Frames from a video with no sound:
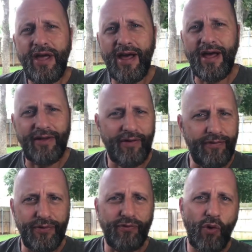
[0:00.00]

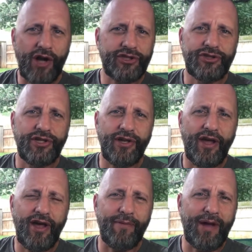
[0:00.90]
If you've watched
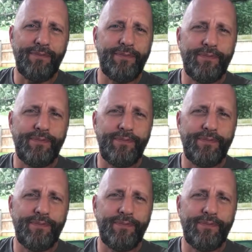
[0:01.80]
my